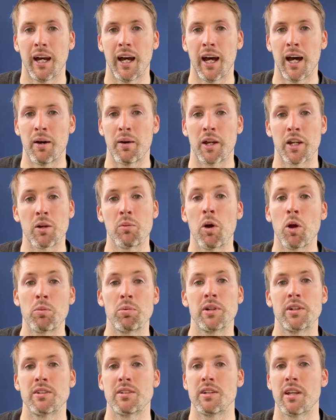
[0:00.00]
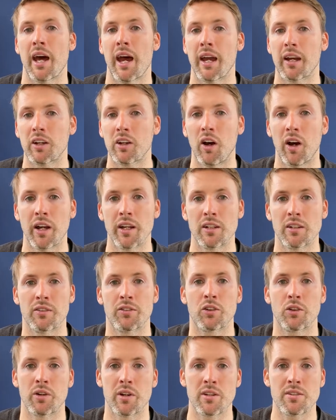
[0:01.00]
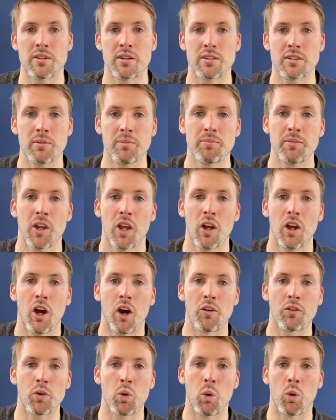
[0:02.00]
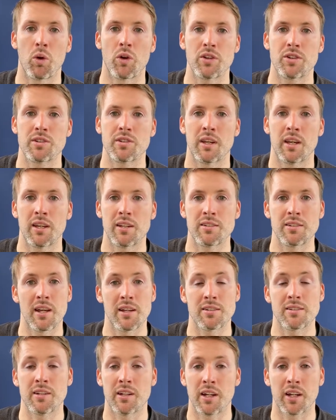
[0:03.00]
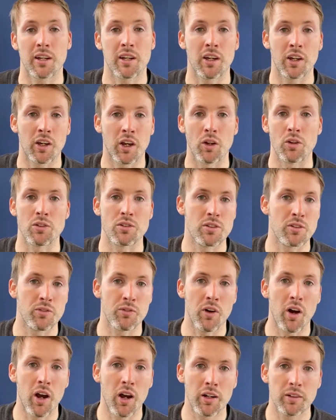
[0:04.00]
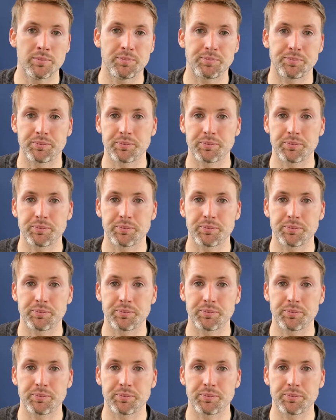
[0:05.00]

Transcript: Uh, and I'm open to that kind of criticism. Of course, he says that it can go too far.